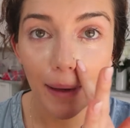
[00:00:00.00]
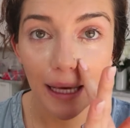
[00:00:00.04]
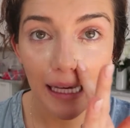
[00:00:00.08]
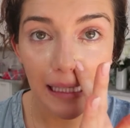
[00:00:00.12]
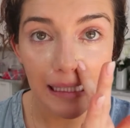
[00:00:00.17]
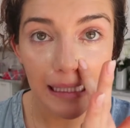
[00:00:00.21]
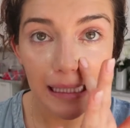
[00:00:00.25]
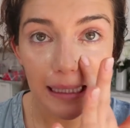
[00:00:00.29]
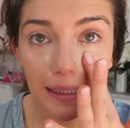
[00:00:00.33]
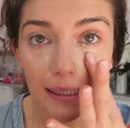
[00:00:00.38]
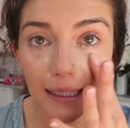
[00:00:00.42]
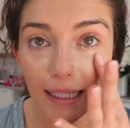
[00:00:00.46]

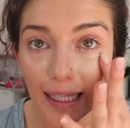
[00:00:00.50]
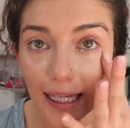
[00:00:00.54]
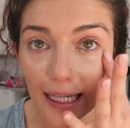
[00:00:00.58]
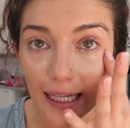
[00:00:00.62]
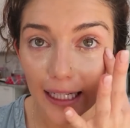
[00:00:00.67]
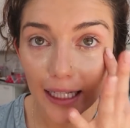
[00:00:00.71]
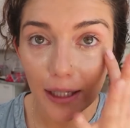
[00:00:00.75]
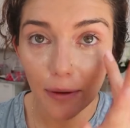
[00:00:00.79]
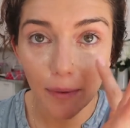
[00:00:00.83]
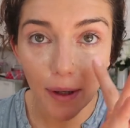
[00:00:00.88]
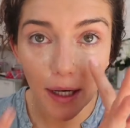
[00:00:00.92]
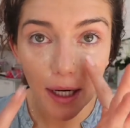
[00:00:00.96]
basically
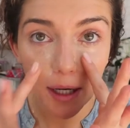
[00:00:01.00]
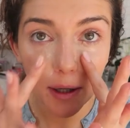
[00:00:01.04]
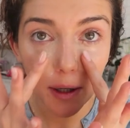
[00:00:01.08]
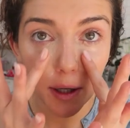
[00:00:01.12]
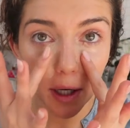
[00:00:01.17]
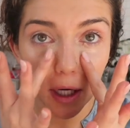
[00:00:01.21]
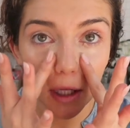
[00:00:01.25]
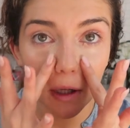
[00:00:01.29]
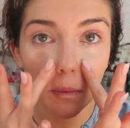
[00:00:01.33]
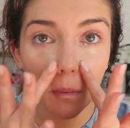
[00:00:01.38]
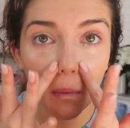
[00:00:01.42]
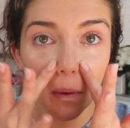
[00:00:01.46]

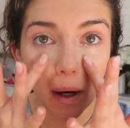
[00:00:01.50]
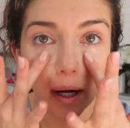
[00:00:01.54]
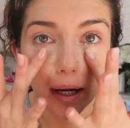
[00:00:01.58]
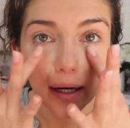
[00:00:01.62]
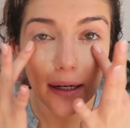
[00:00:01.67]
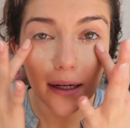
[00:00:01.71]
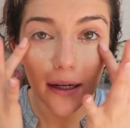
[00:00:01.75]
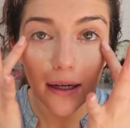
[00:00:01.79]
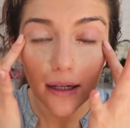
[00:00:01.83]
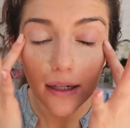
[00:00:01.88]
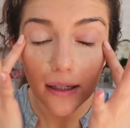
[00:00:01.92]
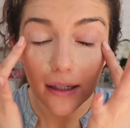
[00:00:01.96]
anywhere you
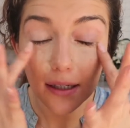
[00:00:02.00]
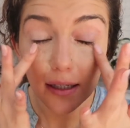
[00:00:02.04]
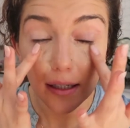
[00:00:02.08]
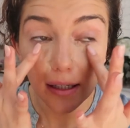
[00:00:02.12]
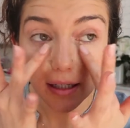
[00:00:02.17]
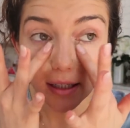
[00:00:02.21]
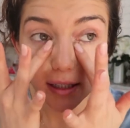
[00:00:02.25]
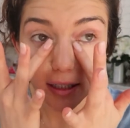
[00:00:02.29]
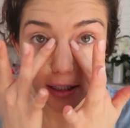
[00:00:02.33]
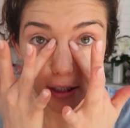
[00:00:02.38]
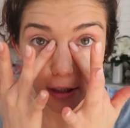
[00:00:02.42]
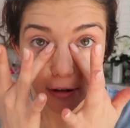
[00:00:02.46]
want
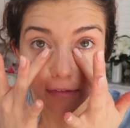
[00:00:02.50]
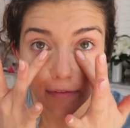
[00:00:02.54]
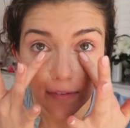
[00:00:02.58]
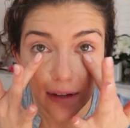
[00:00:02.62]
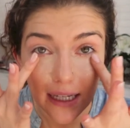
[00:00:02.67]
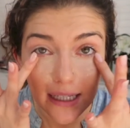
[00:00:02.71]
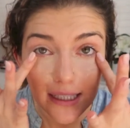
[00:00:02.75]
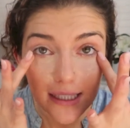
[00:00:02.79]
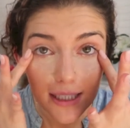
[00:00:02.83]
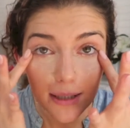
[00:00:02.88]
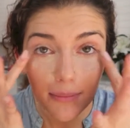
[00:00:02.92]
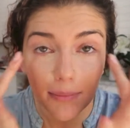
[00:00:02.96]
your
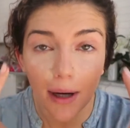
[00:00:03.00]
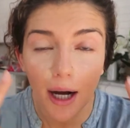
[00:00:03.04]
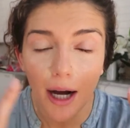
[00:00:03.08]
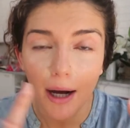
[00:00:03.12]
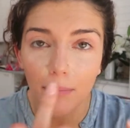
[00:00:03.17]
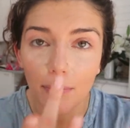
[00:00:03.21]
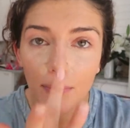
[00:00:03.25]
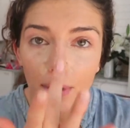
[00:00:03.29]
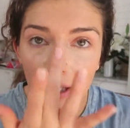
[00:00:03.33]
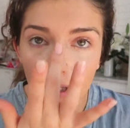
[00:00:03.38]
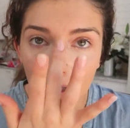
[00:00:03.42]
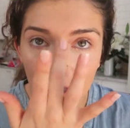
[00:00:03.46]
face to
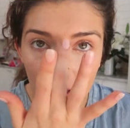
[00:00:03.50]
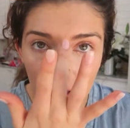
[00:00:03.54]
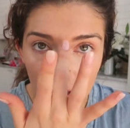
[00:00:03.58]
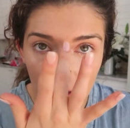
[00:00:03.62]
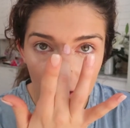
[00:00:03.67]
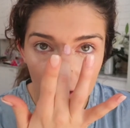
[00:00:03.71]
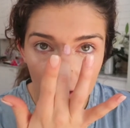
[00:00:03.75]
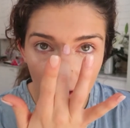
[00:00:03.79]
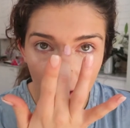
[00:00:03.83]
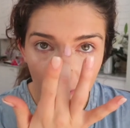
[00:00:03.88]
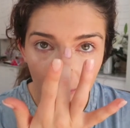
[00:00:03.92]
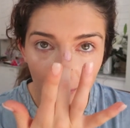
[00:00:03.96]
pop.
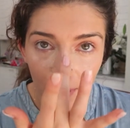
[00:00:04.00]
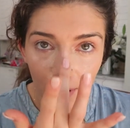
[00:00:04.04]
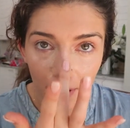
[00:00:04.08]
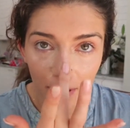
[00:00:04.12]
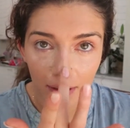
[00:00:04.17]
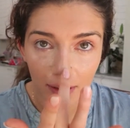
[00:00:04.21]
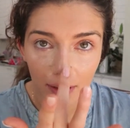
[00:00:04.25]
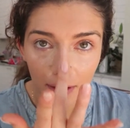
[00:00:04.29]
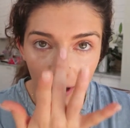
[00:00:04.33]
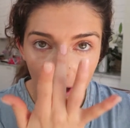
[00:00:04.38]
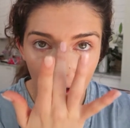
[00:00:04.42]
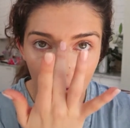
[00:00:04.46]
So I put
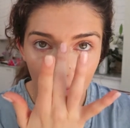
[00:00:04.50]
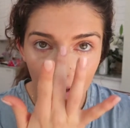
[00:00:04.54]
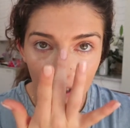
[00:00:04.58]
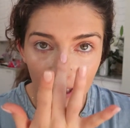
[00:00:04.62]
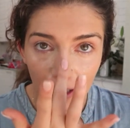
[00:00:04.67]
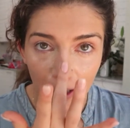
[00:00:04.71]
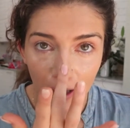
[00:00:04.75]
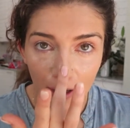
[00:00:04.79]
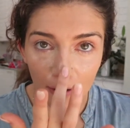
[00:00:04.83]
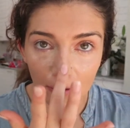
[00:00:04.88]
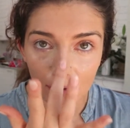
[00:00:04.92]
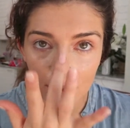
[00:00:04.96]
a little on my
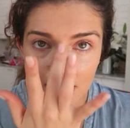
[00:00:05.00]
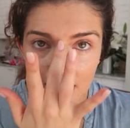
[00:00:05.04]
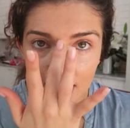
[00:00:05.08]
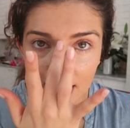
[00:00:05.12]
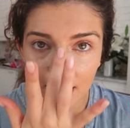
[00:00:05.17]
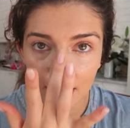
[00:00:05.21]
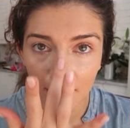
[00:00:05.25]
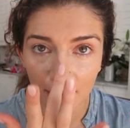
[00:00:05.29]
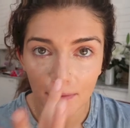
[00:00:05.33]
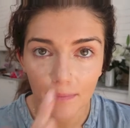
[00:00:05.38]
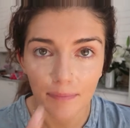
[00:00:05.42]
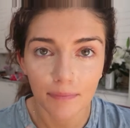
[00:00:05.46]
nose
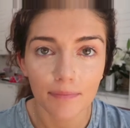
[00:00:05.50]
here.